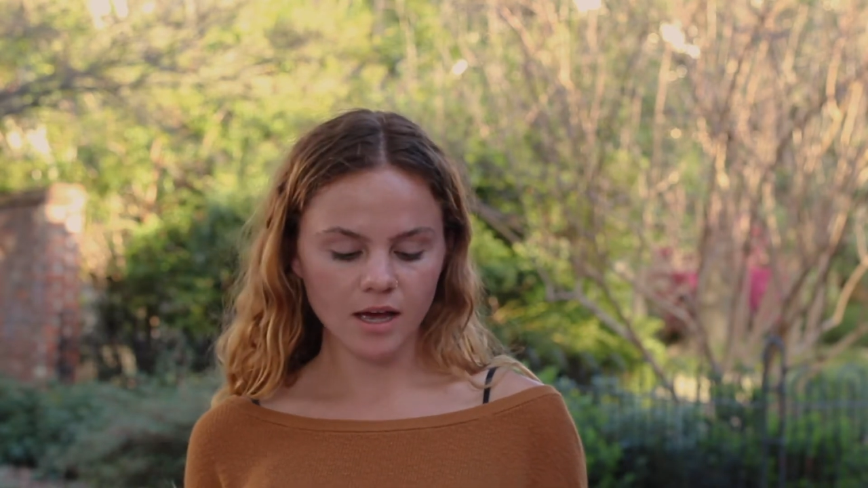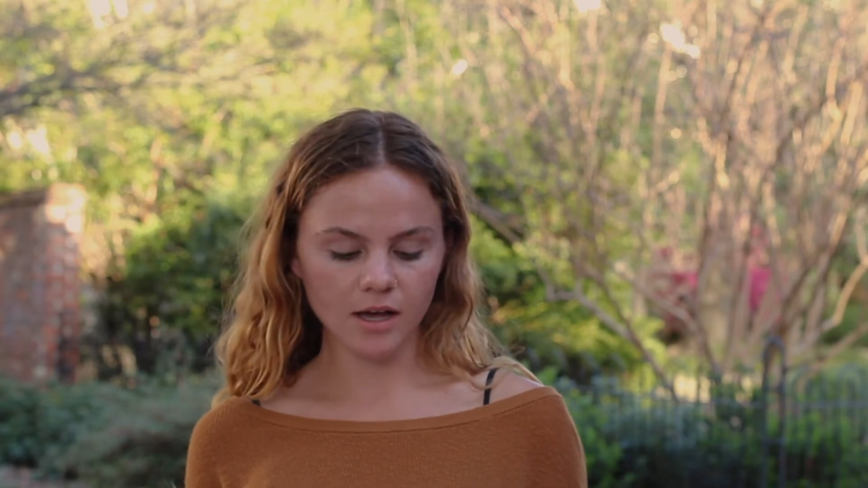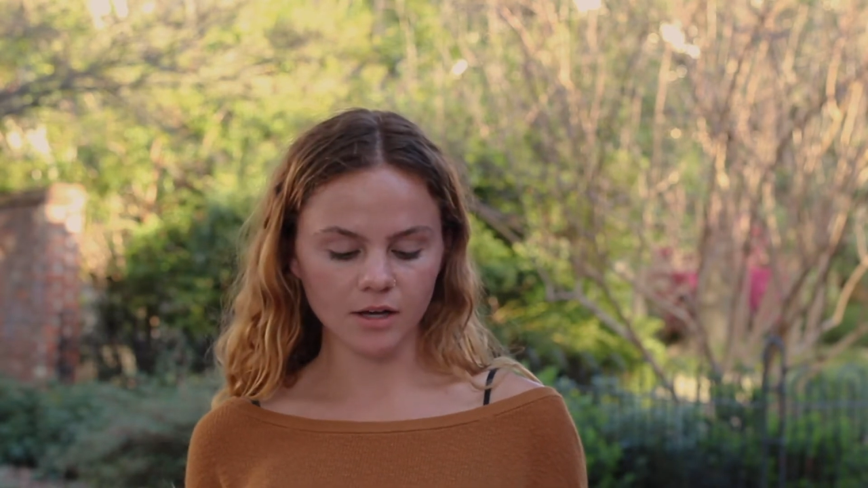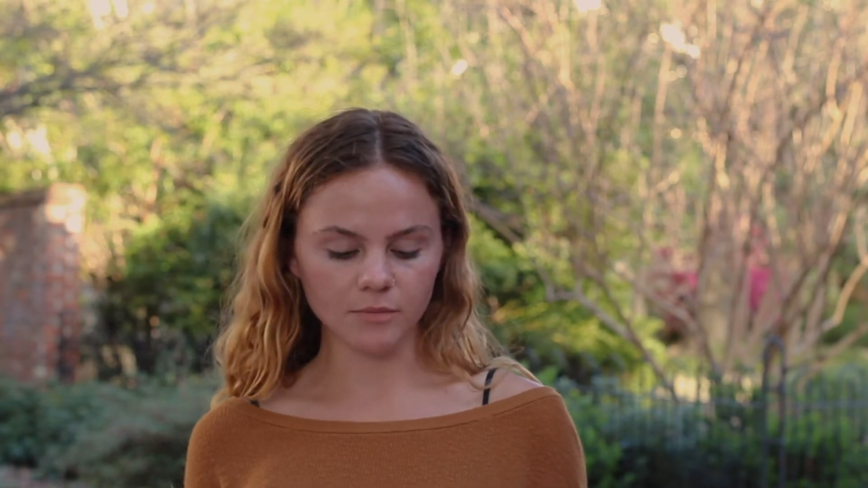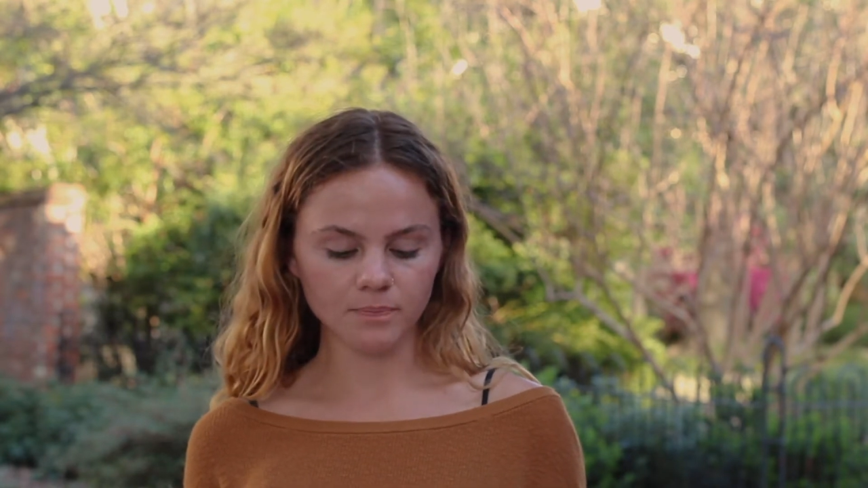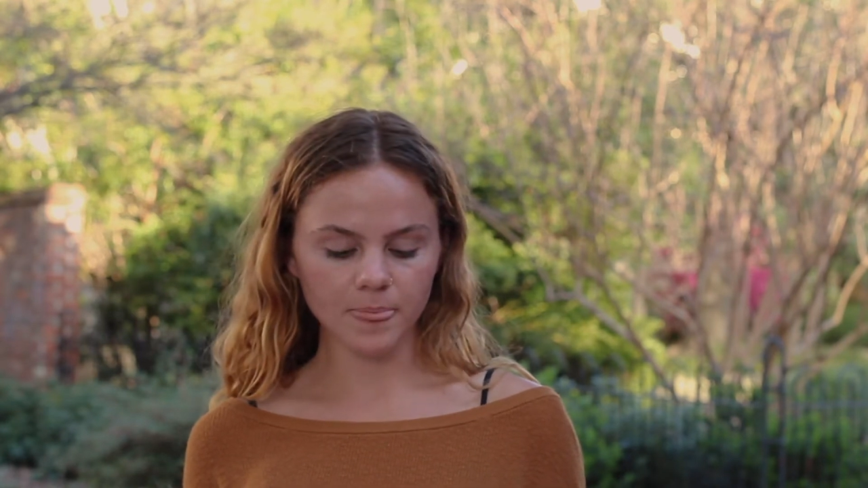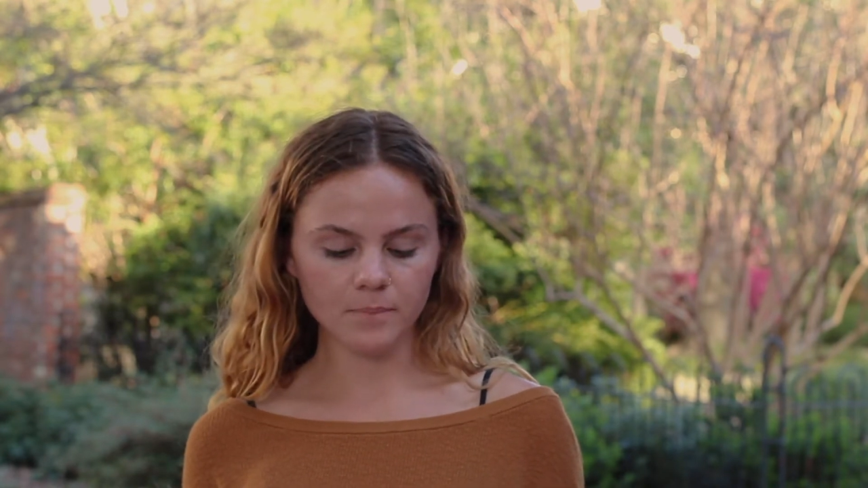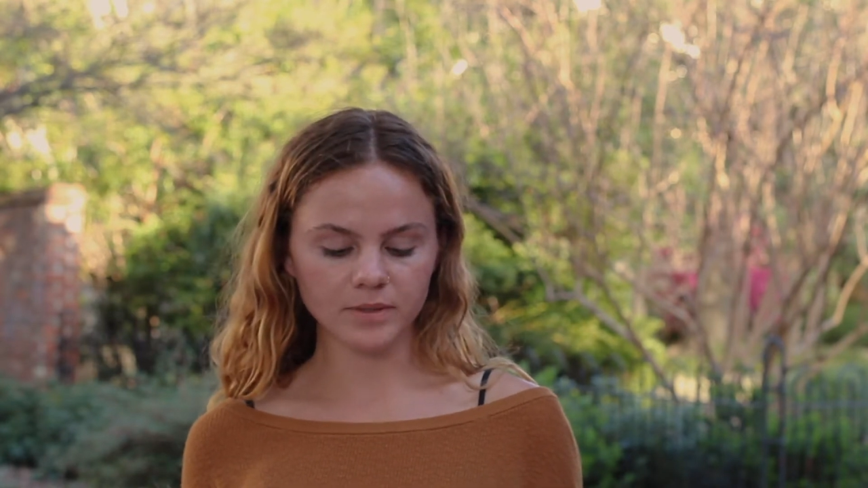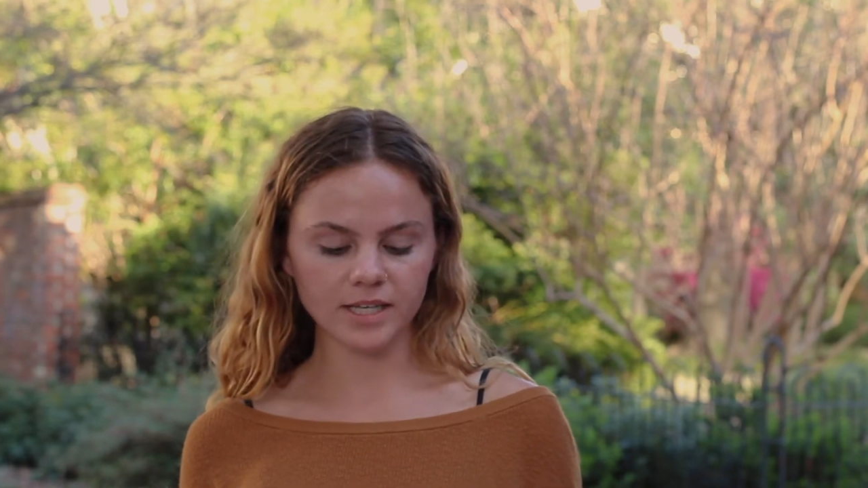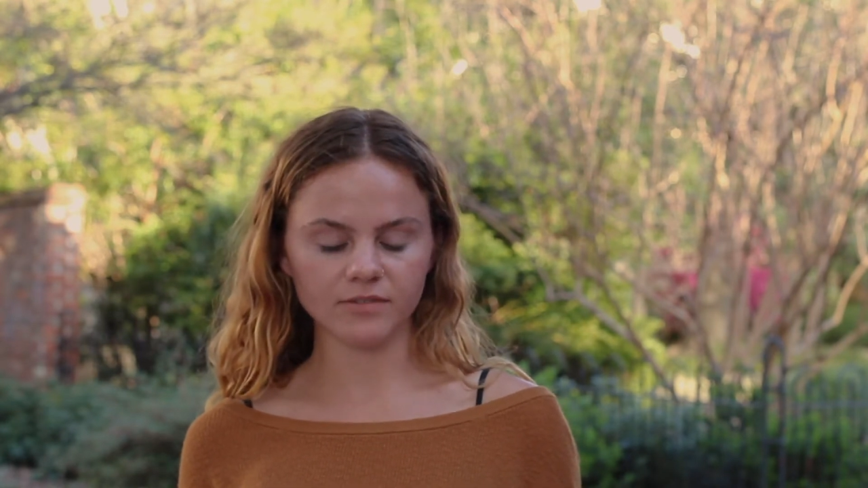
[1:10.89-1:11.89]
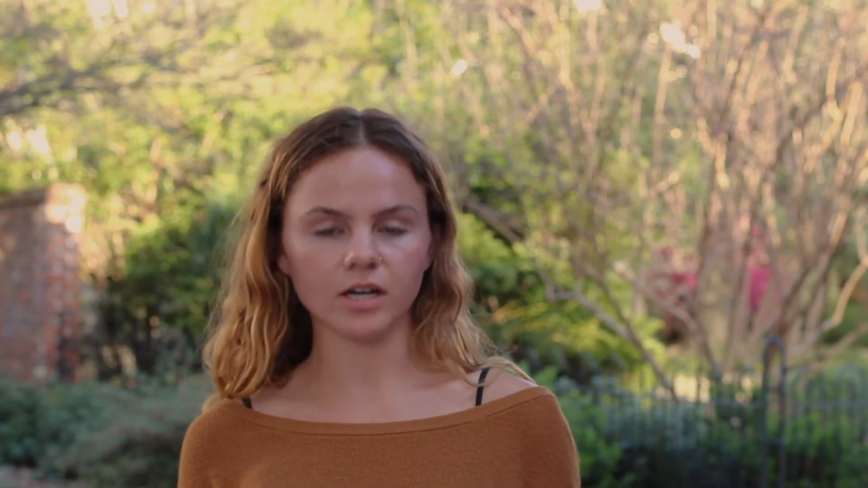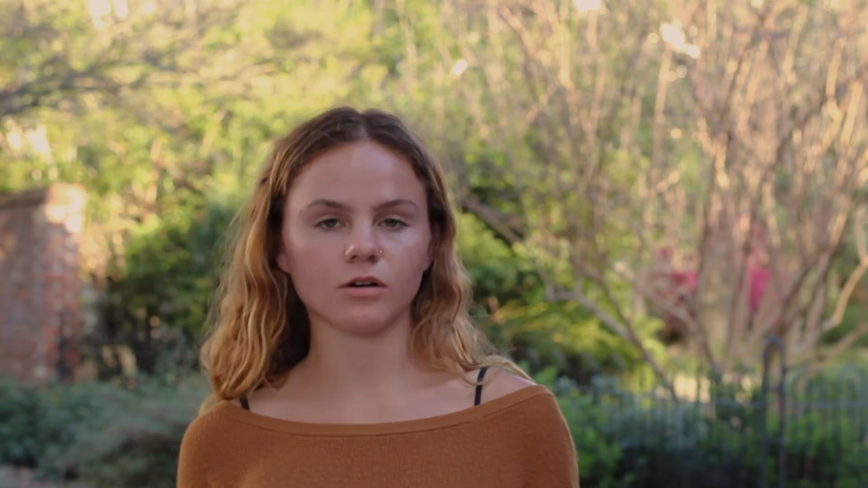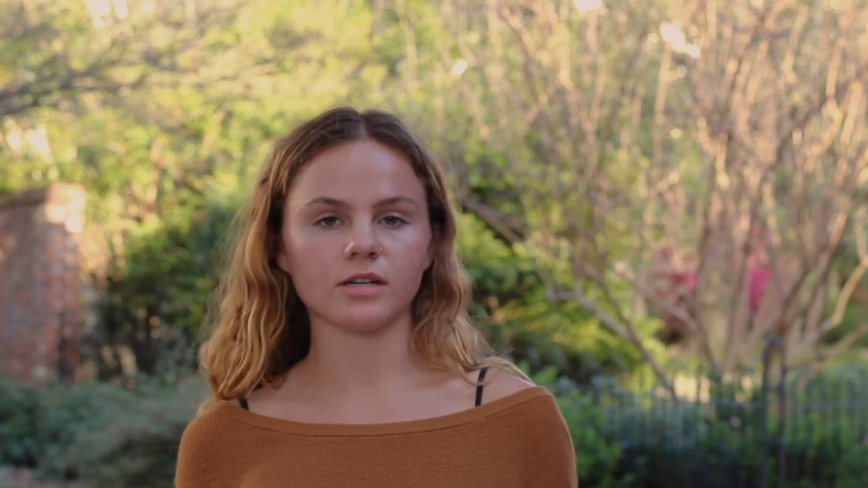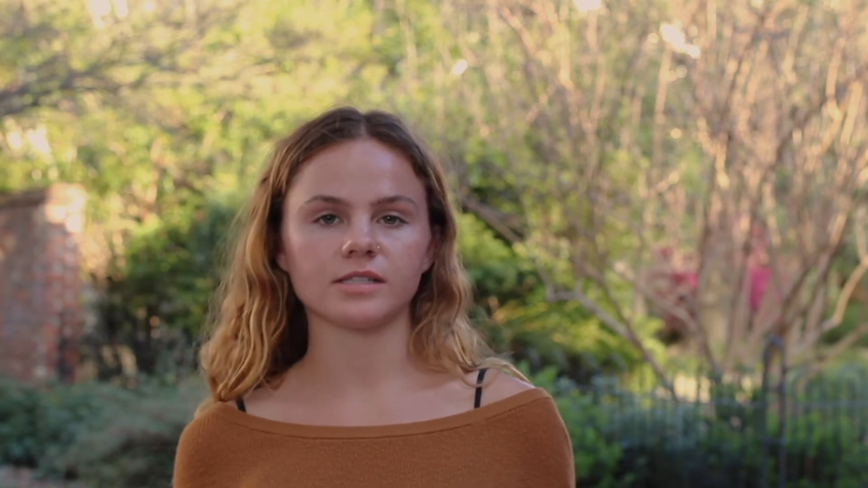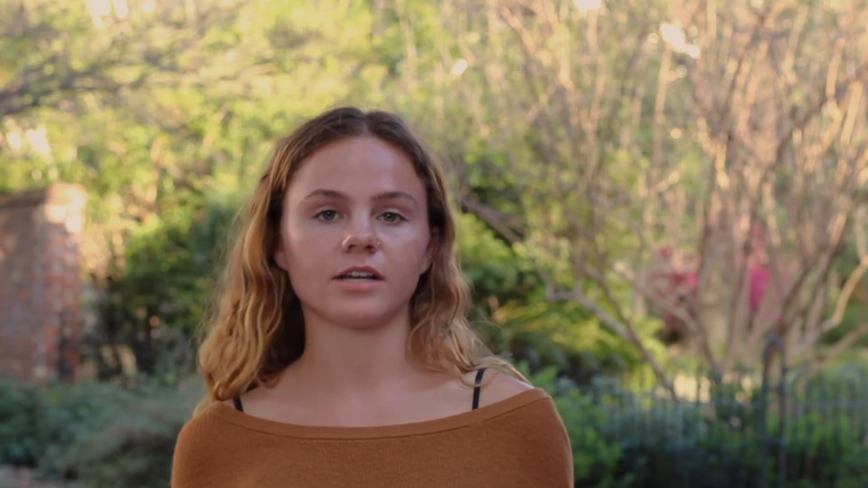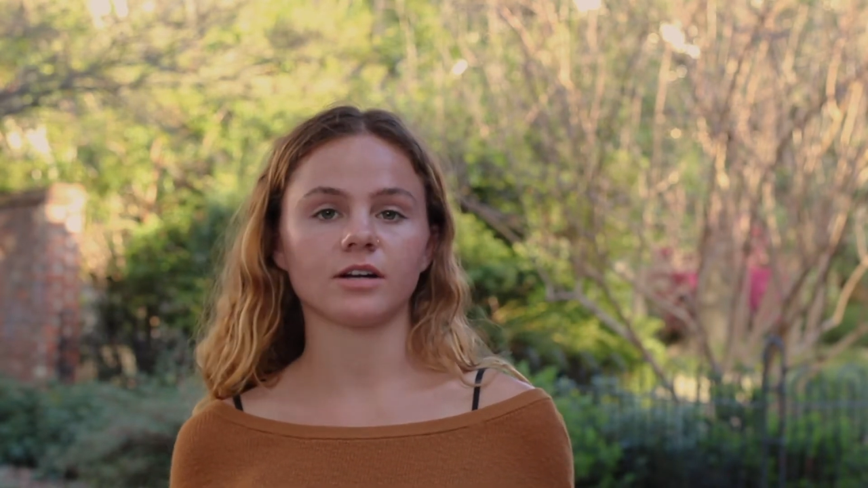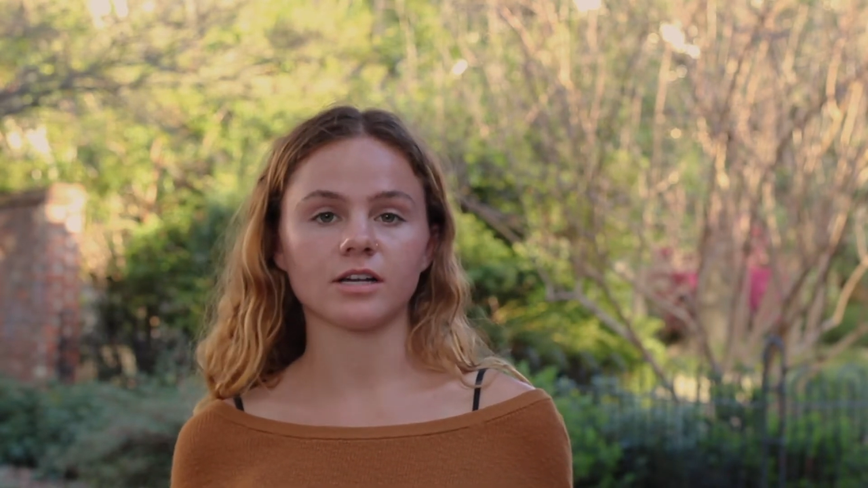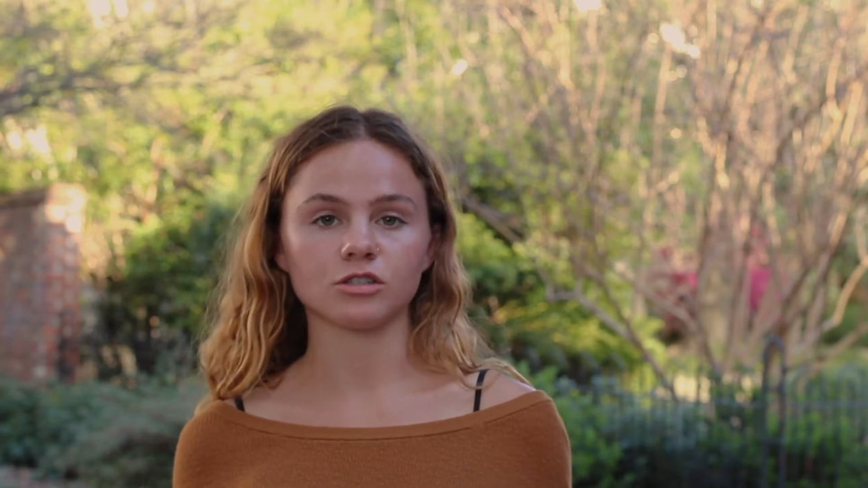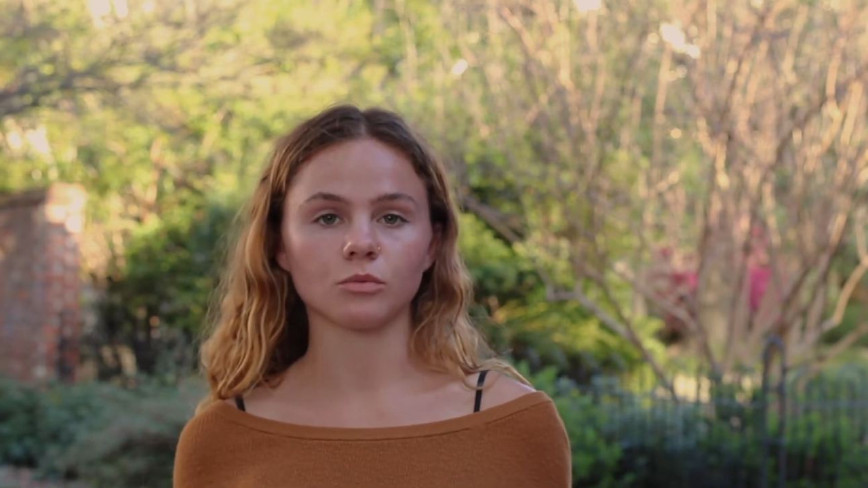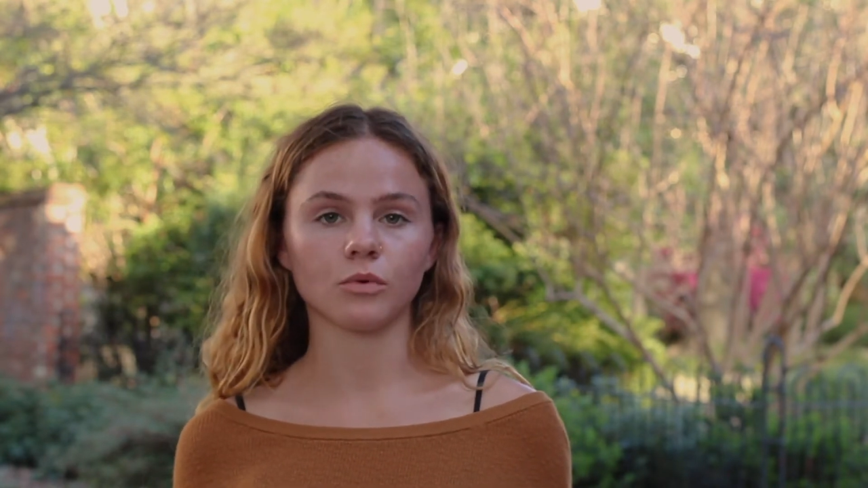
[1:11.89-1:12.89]
but they've not crossed the
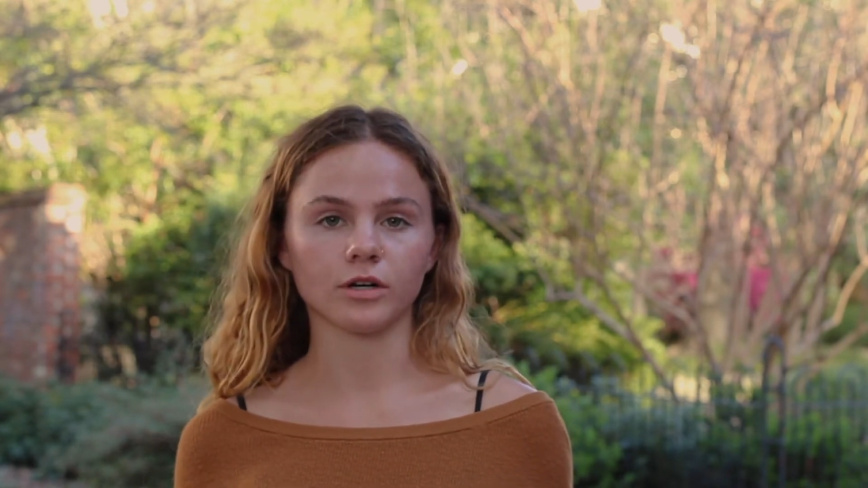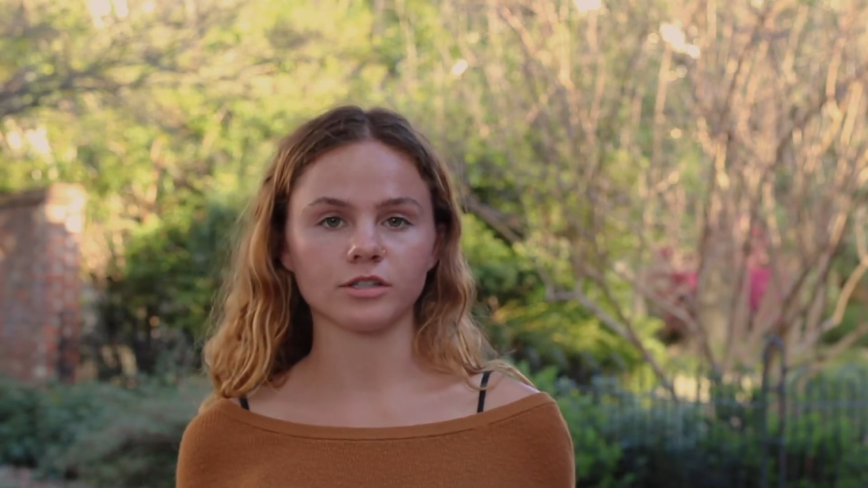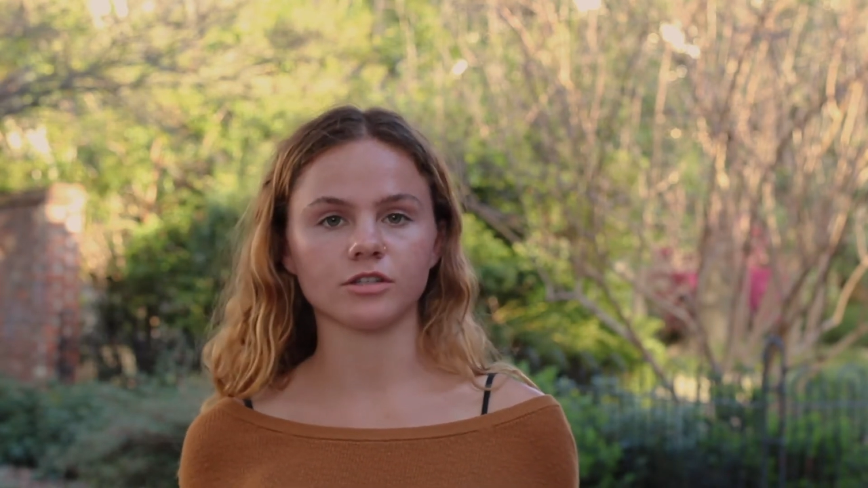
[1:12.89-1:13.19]
international border,